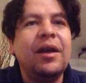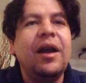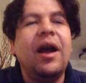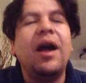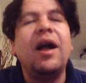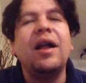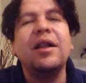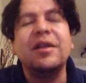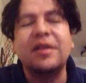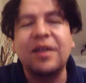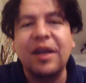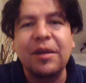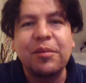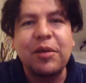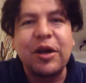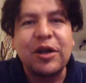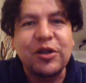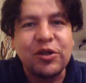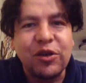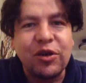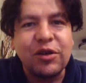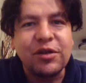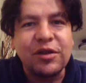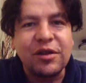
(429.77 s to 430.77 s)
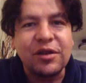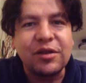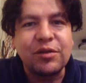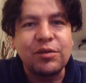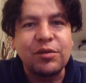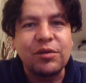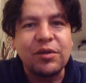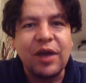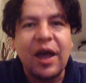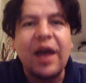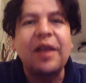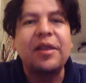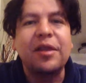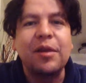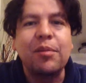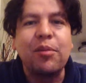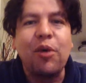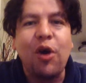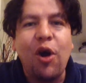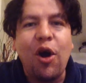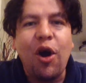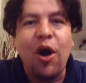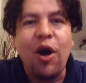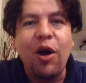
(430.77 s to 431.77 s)
I'll take my chances at the
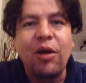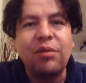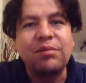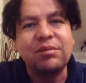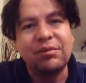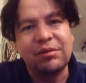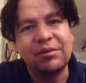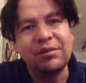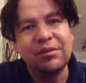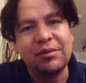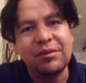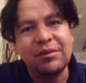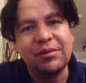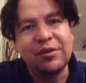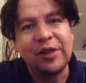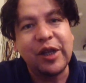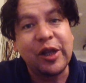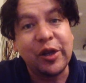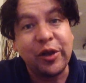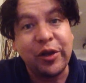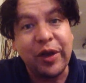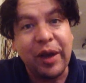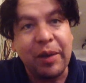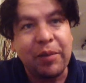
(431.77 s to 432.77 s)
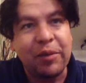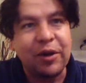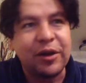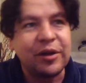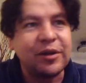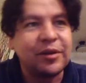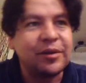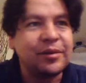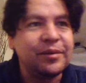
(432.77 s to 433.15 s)
bar. Tell you that much.